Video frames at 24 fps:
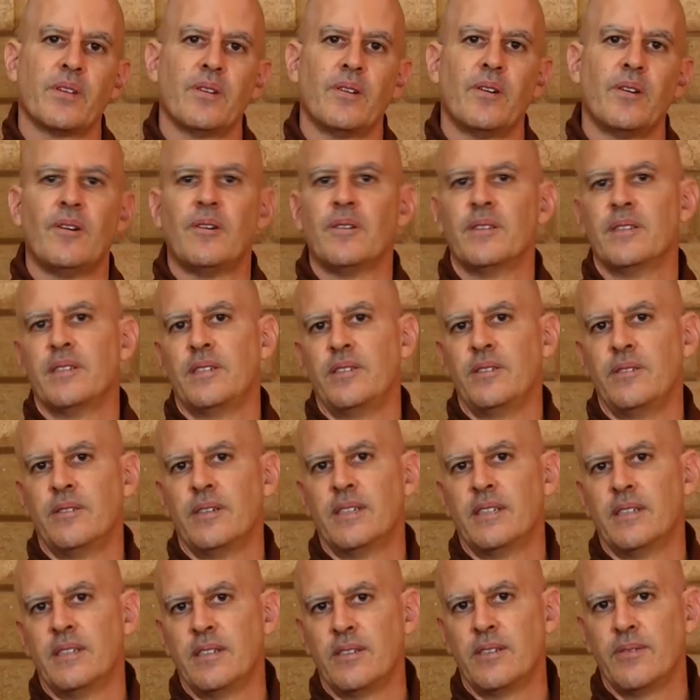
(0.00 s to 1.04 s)
all the
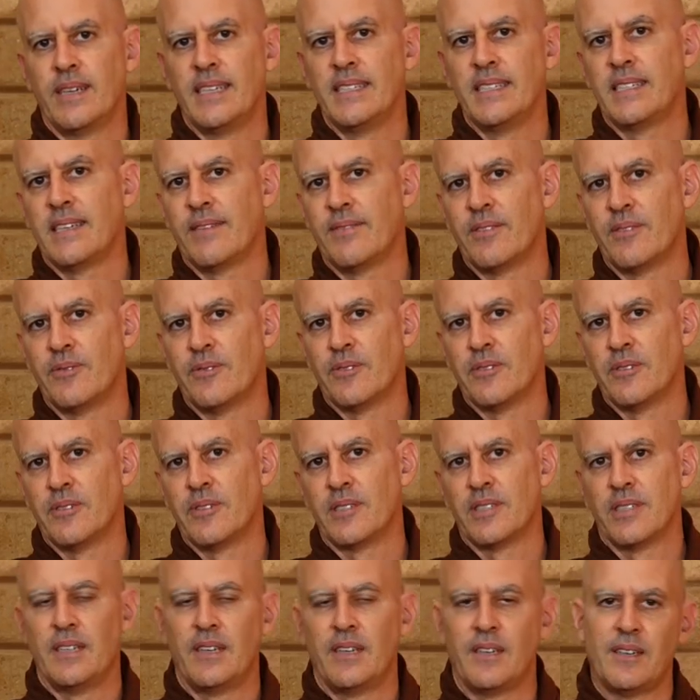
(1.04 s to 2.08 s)
227
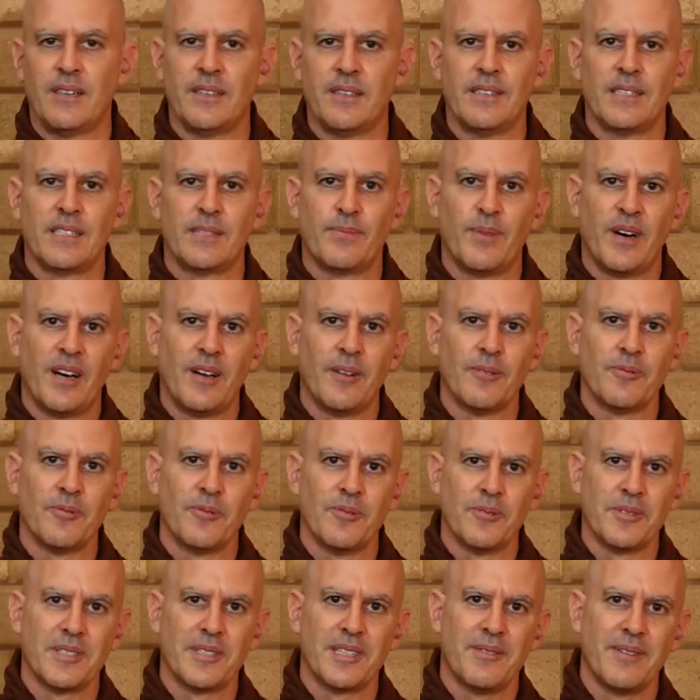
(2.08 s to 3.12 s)
rules and all the small
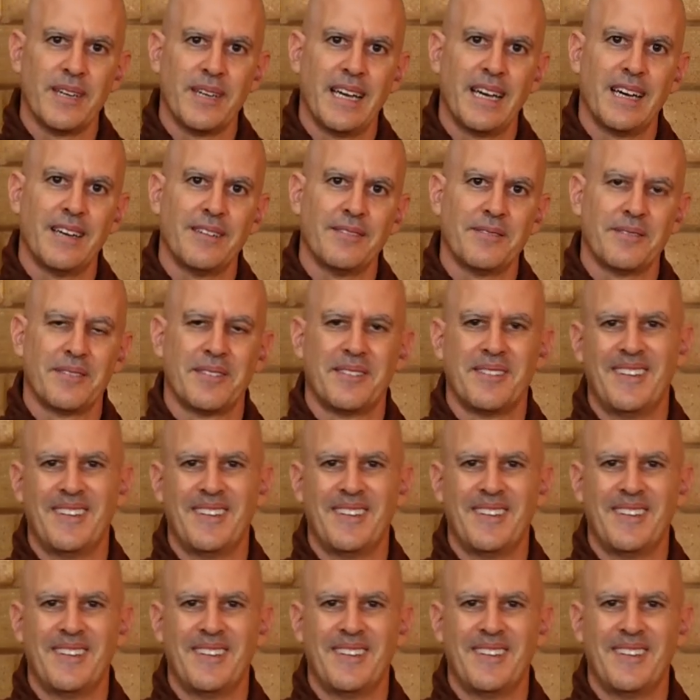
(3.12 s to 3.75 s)
rules that we have.